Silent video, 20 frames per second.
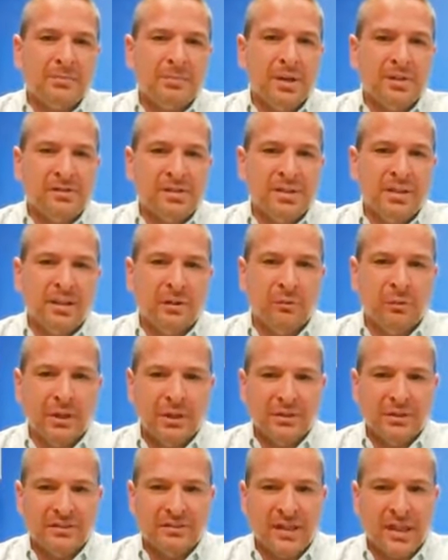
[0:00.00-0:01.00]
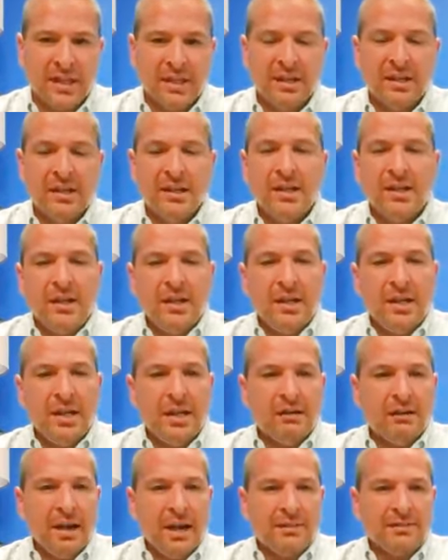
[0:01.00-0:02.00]
President of Real Estate
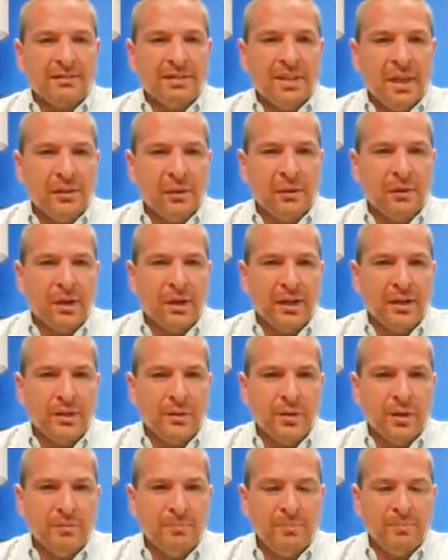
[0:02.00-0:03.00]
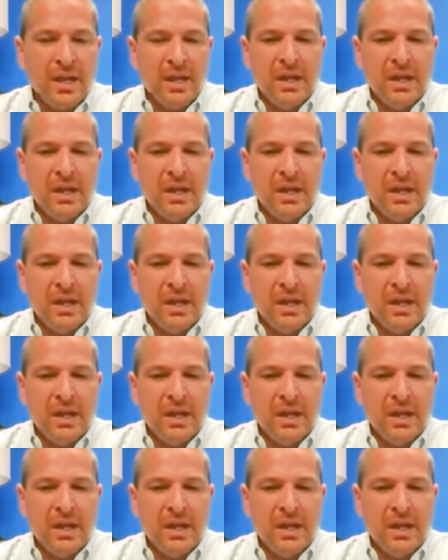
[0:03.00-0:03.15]
here at Together Credit Union.